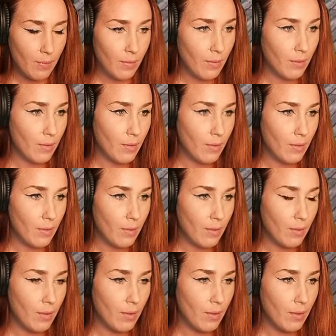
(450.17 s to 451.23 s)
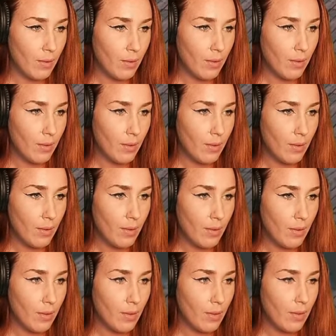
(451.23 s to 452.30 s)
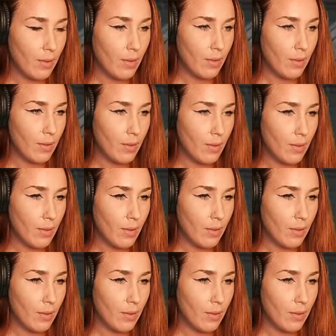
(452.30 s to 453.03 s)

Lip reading: Nothing is said.